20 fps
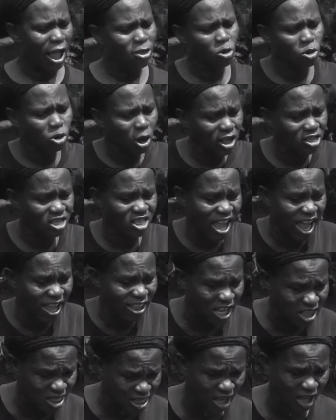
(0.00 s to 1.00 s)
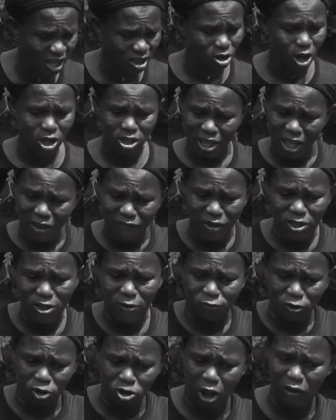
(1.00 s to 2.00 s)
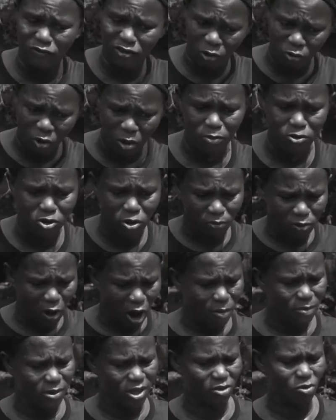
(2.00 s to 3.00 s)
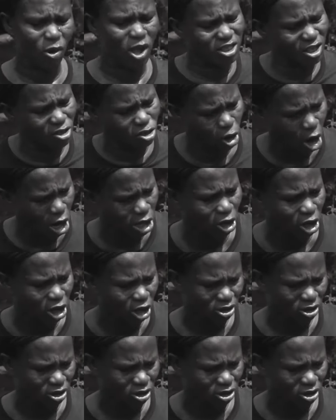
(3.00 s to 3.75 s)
I do not see anything, not even the fruit of the womb you promised. What is going